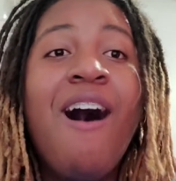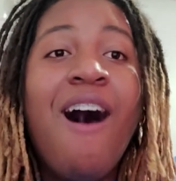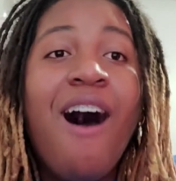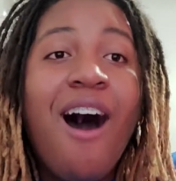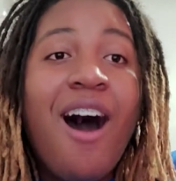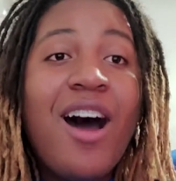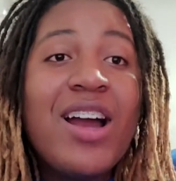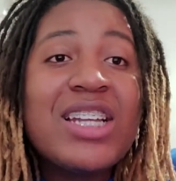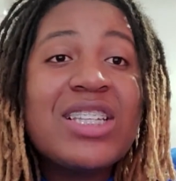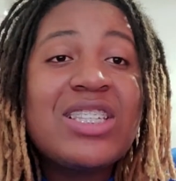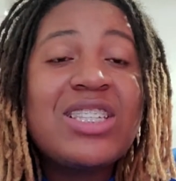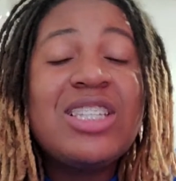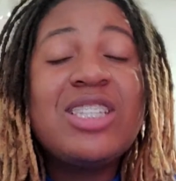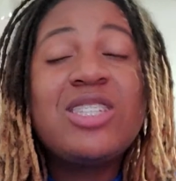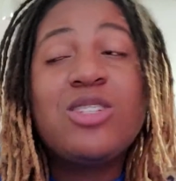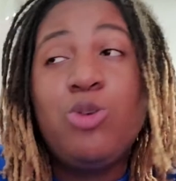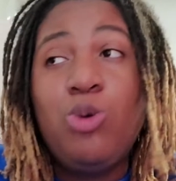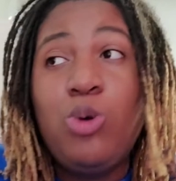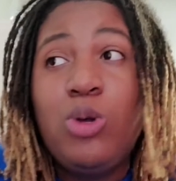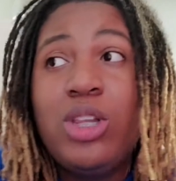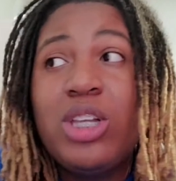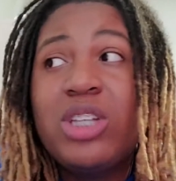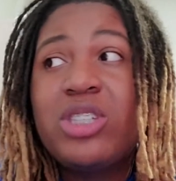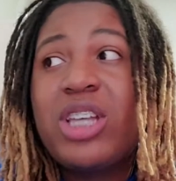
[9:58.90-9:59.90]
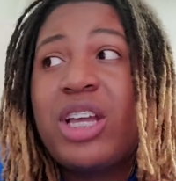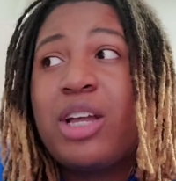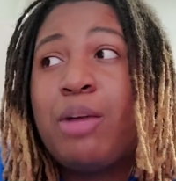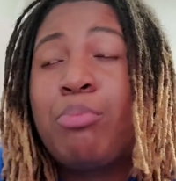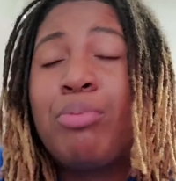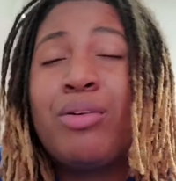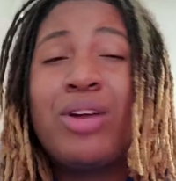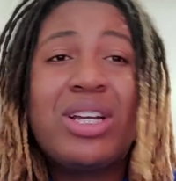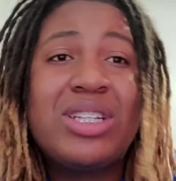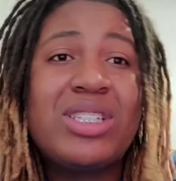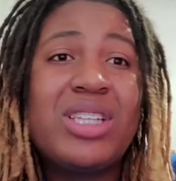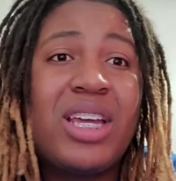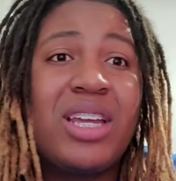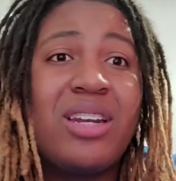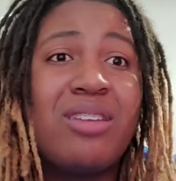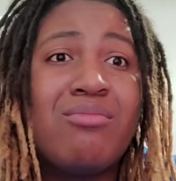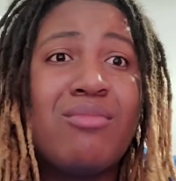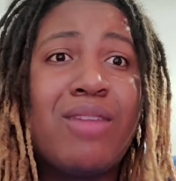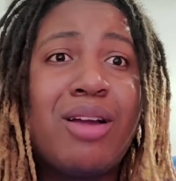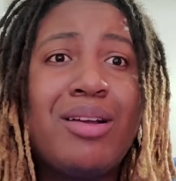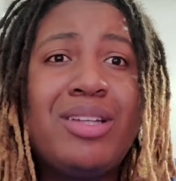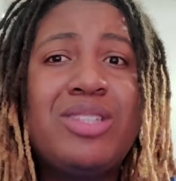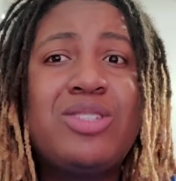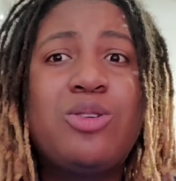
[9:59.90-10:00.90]
honestly, school looks like a
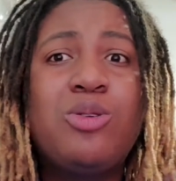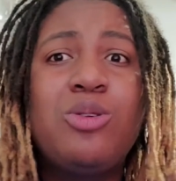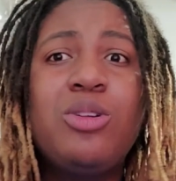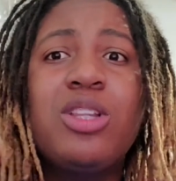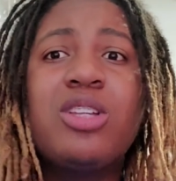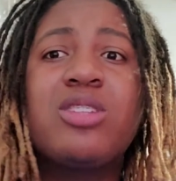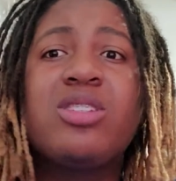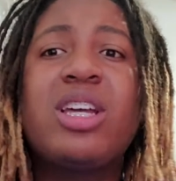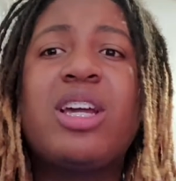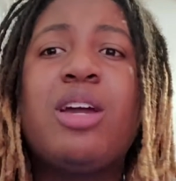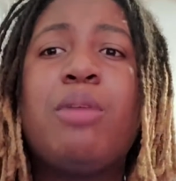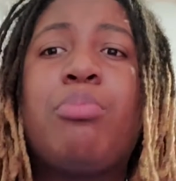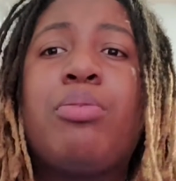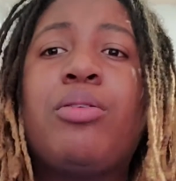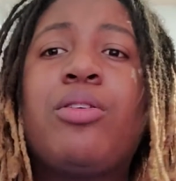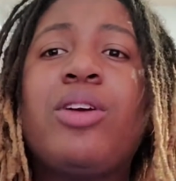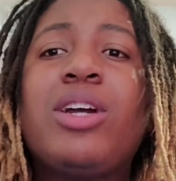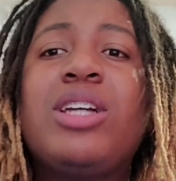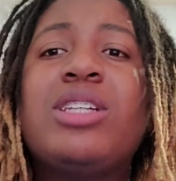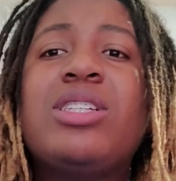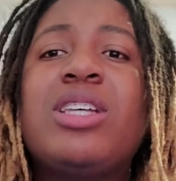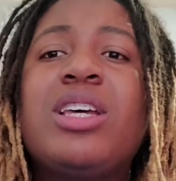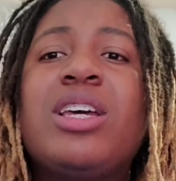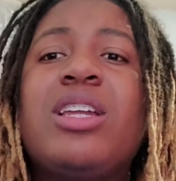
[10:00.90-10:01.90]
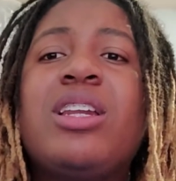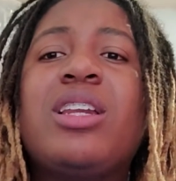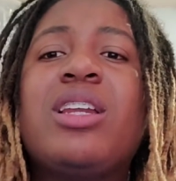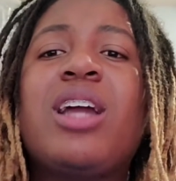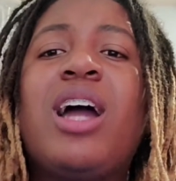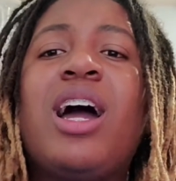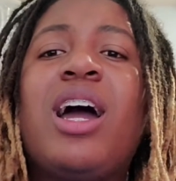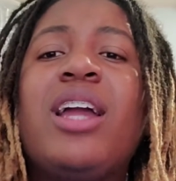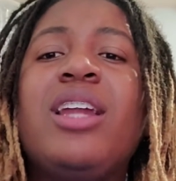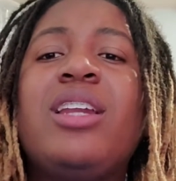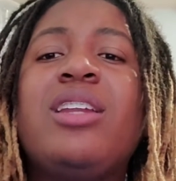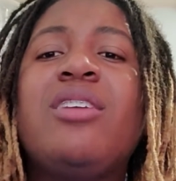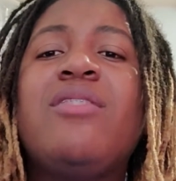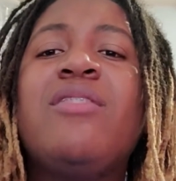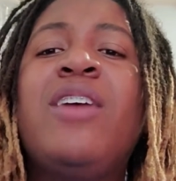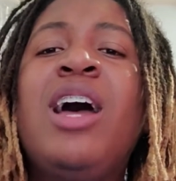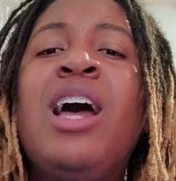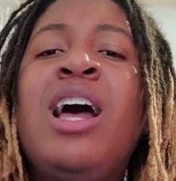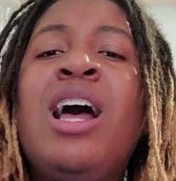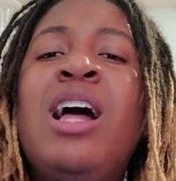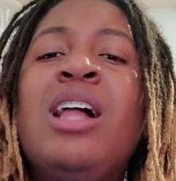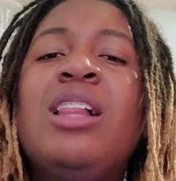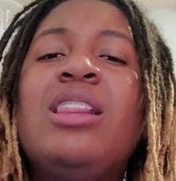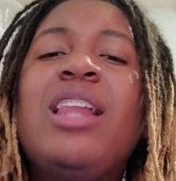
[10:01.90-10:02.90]
prison. Our school looks like a prison, kind of.
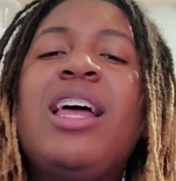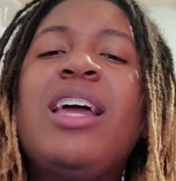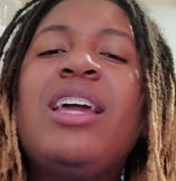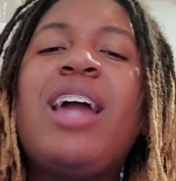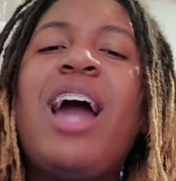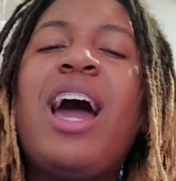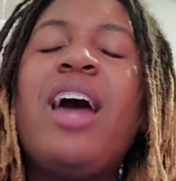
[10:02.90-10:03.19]
Like,